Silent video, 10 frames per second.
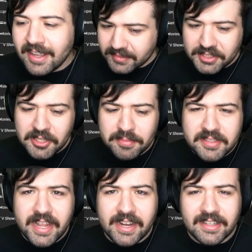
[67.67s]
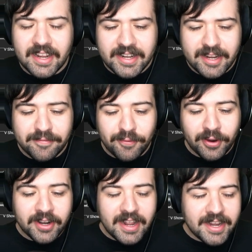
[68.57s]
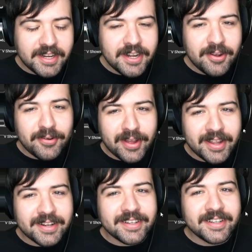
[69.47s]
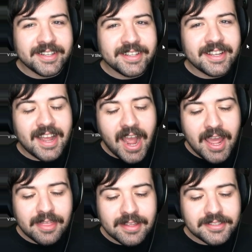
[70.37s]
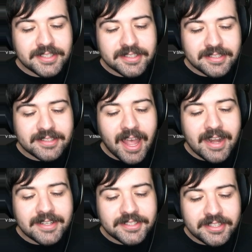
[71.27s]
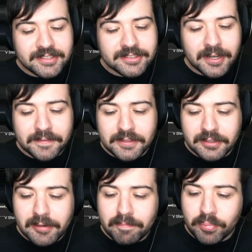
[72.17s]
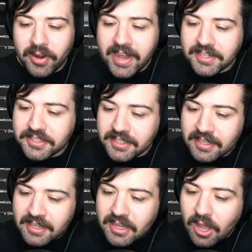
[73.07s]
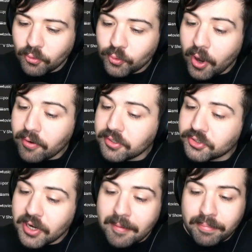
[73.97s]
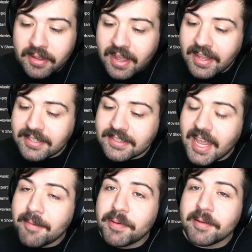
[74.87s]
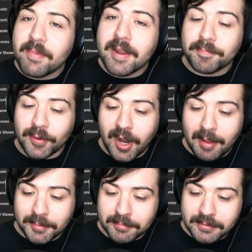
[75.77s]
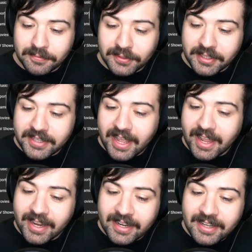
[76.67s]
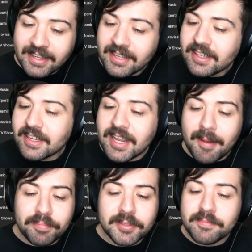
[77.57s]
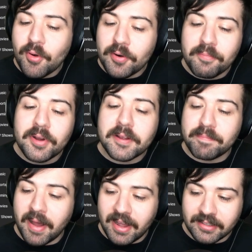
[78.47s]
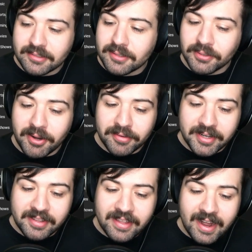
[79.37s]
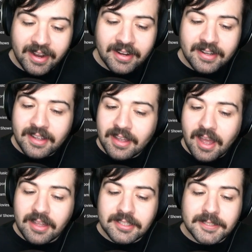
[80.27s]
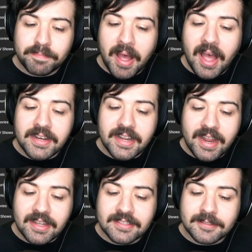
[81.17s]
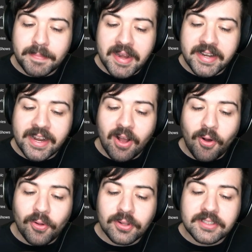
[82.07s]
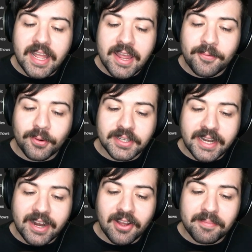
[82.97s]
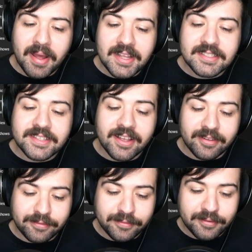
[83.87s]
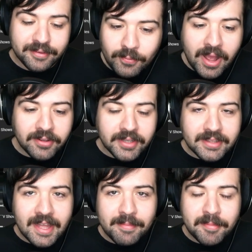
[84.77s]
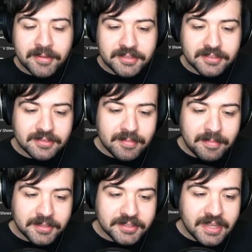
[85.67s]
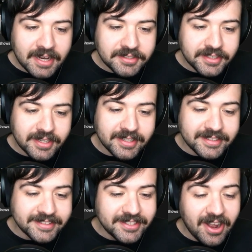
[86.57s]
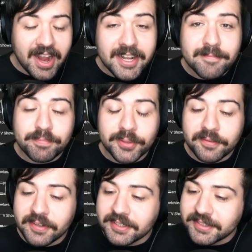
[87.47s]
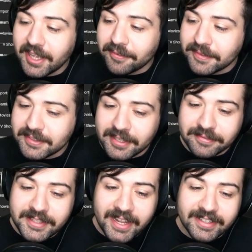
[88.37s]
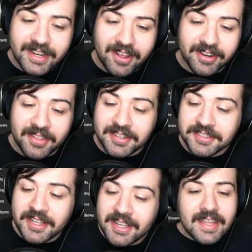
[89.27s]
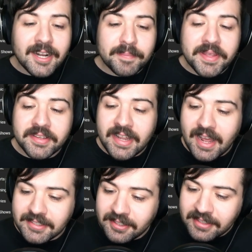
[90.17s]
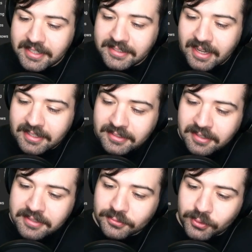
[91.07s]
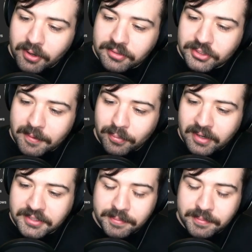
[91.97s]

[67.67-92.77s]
She's been taking a lot of heat for it. And you know what? I think she decided she deserves a little break. A road trip. Escaping my problems for a day. A couple more mukbangs thrown in there. A spa day. Spending a whole day working on myself. Wow, look at that. Maybe she's actually going to try and improve herself instead of taking down others. That'll be the day. I saw this road trip one.